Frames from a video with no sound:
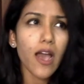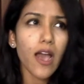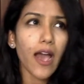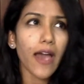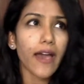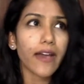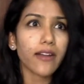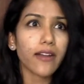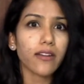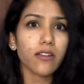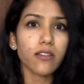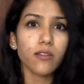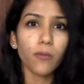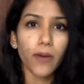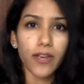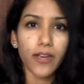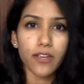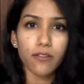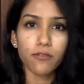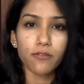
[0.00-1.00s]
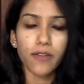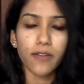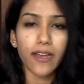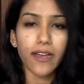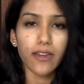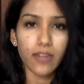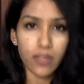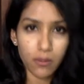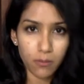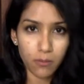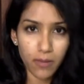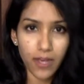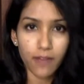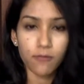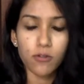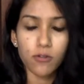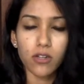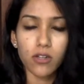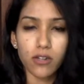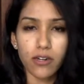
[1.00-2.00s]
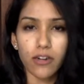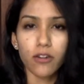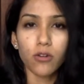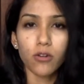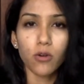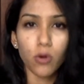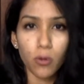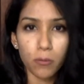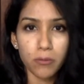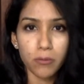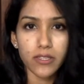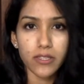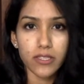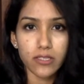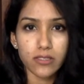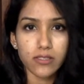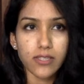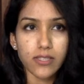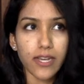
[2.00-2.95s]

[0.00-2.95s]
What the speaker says: and the wife and him have to learn how to cope with this,